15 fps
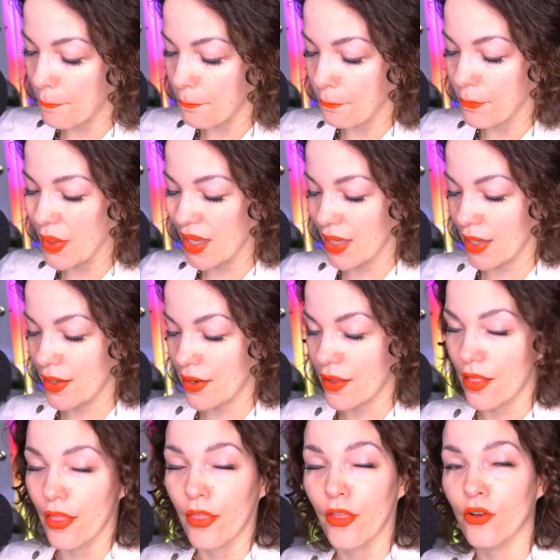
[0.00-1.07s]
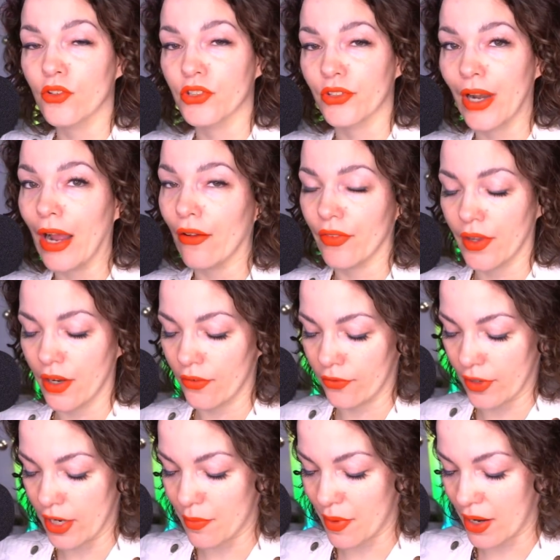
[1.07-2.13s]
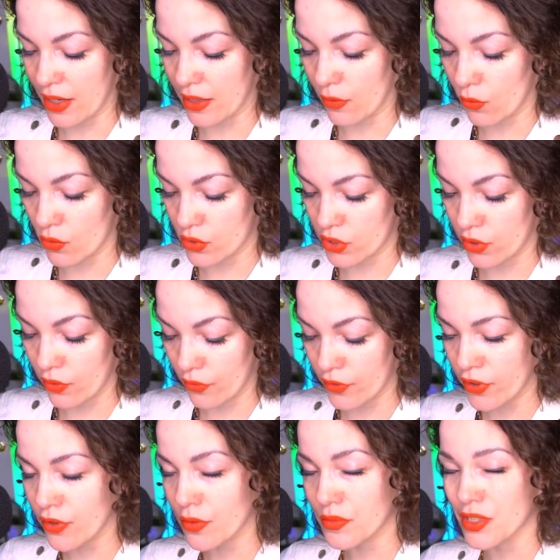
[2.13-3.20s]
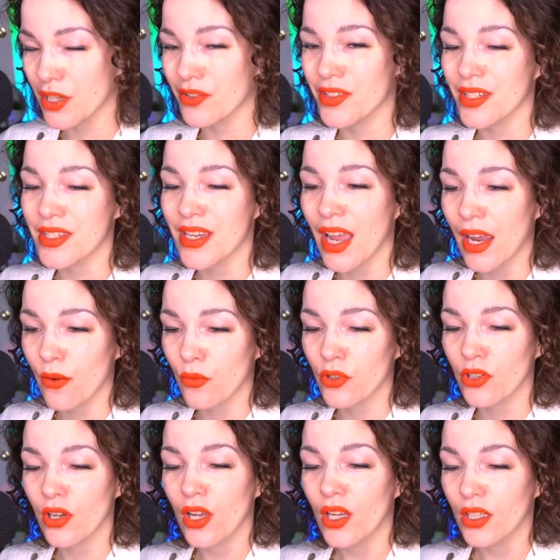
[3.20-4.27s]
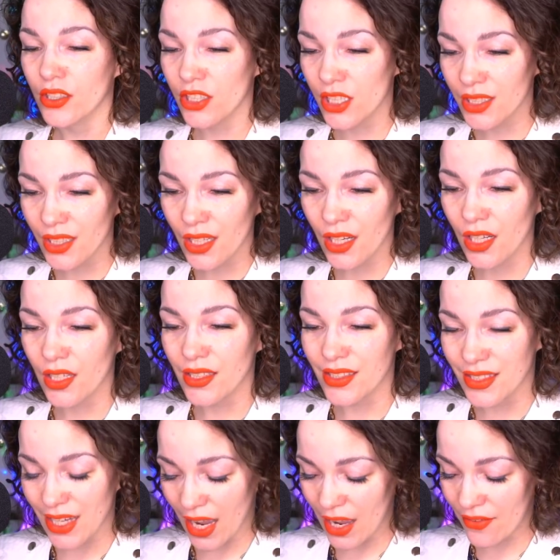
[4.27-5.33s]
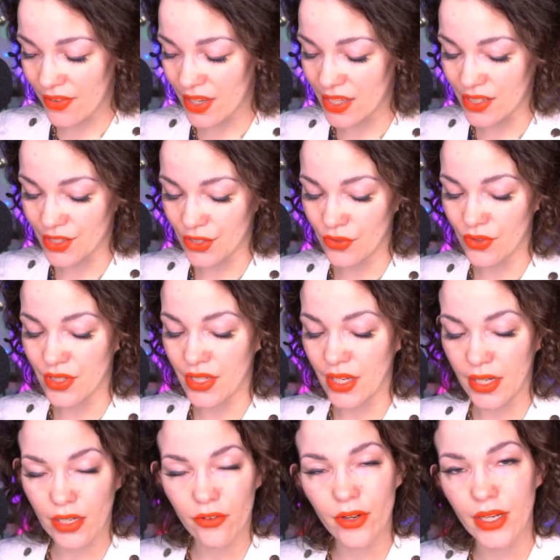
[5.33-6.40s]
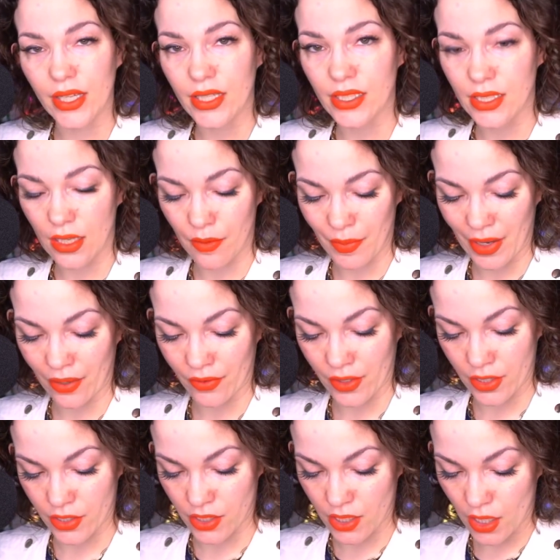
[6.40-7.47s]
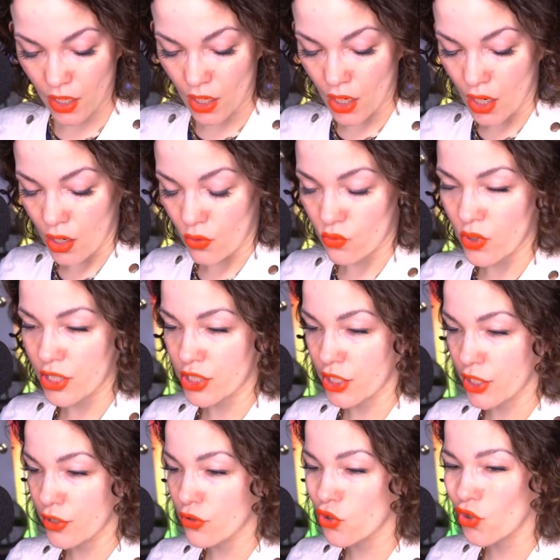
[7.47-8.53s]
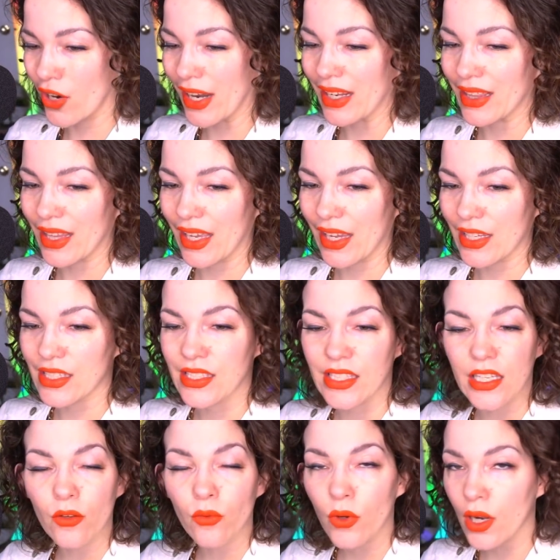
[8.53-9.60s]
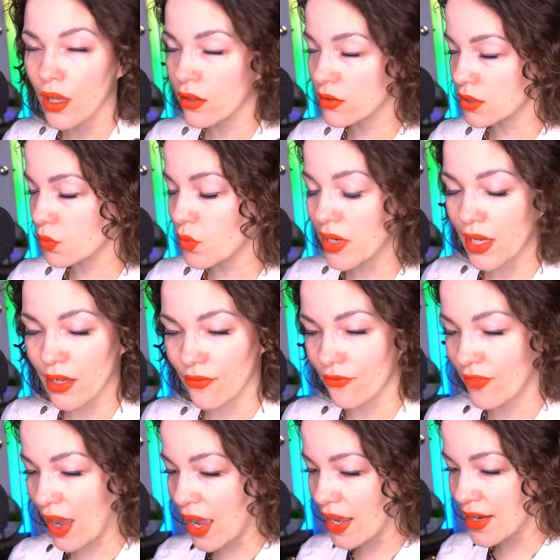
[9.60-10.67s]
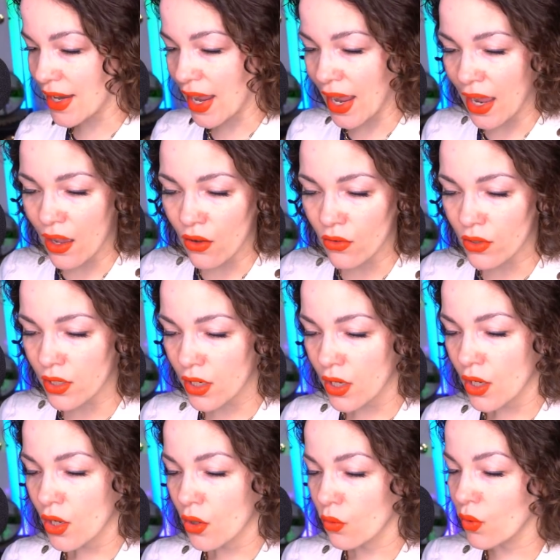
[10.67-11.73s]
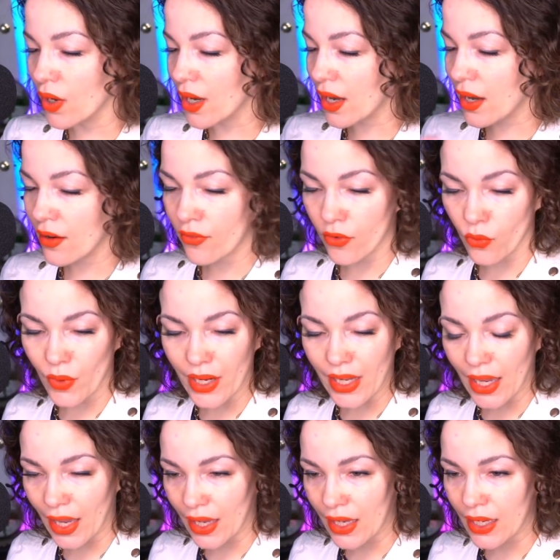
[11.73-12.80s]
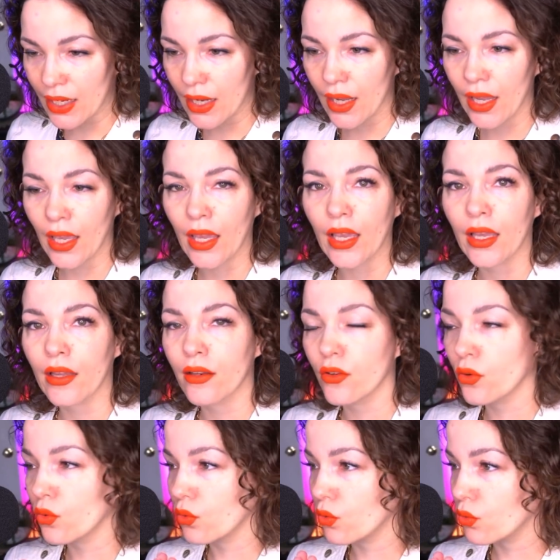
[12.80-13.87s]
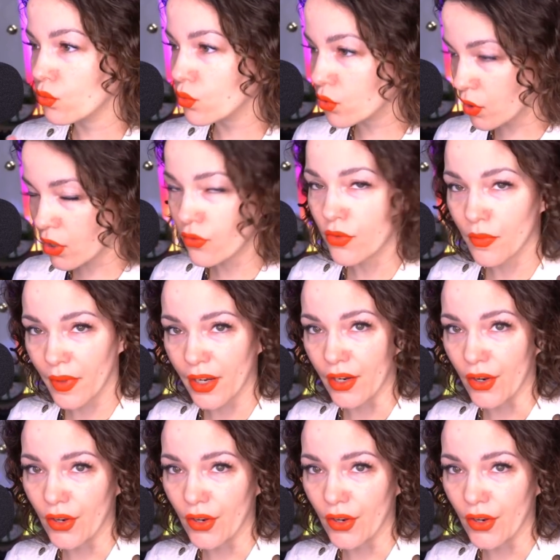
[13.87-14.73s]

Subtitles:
But those are out there for anybody that wants to review them. So today we're just gonna dive into the nitty-gritties about this Russia-Ukraine thing, see what else we can find out, whatever we can, and we'll go from there.